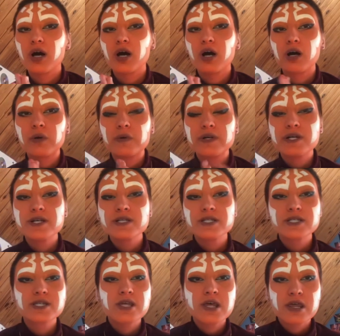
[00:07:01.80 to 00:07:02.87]
hours
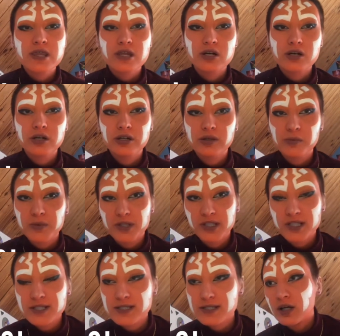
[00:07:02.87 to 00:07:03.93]
30
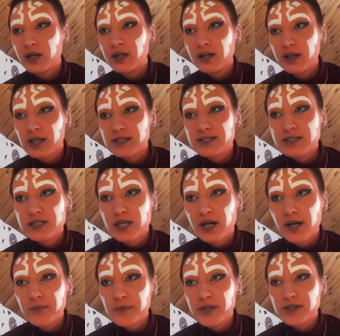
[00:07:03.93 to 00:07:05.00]
minutes. Last
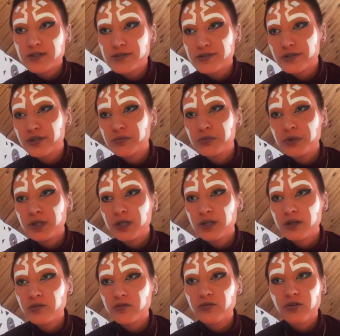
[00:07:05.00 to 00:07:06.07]
time it took
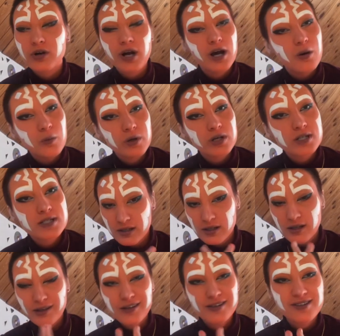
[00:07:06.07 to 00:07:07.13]
me 4 hours.
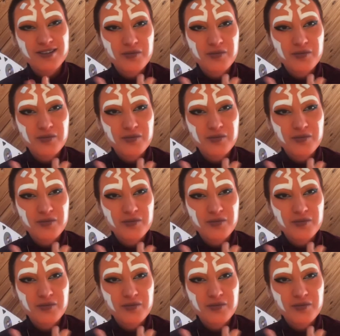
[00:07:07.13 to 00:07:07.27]
It